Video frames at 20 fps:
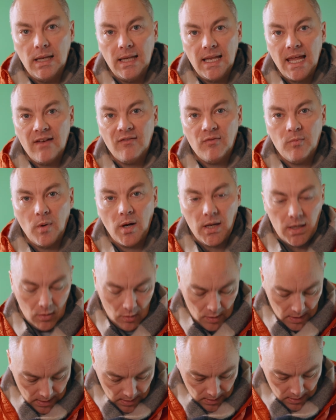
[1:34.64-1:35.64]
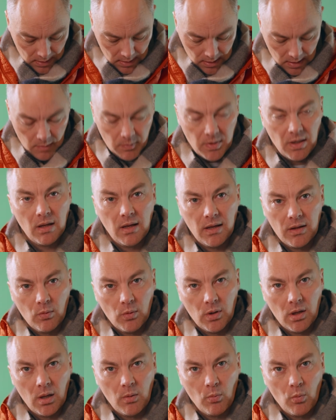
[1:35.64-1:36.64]
lav mic on it, a bit like the
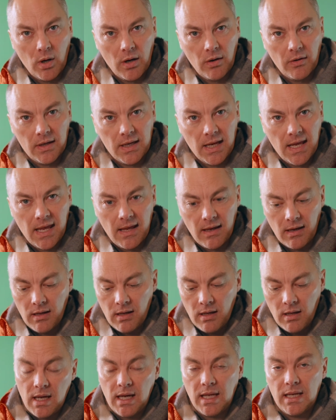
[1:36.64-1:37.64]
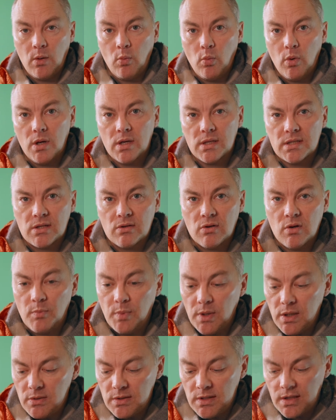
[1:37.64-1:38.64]
one I'm wearing here, and it works through
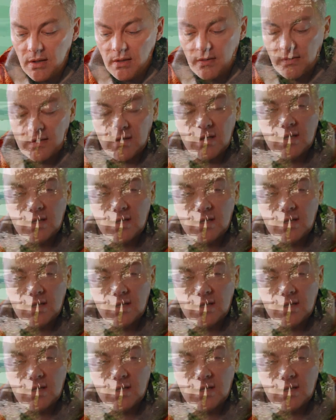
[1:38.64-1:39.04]
Bluetooth. It